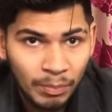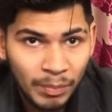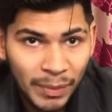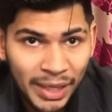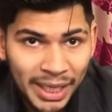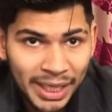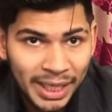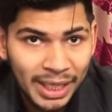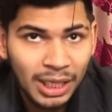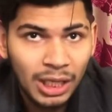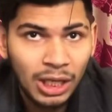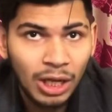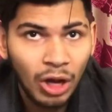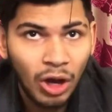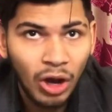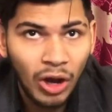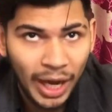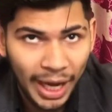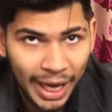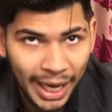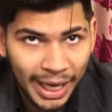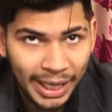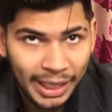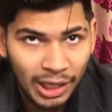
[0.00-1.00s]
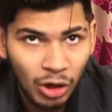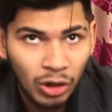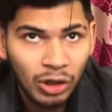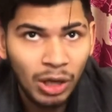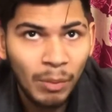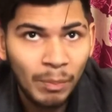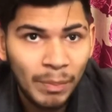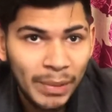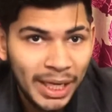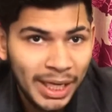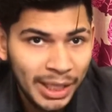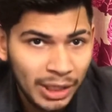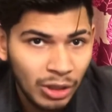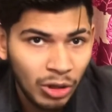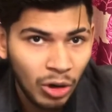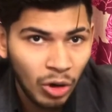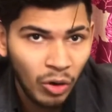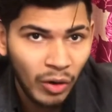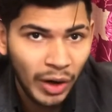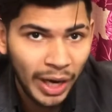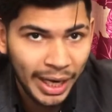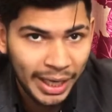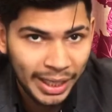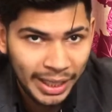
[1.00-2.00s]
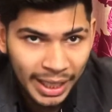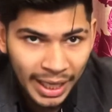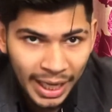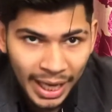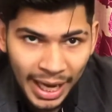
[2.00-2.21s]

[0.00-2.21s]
median claw hand or complete claw hand,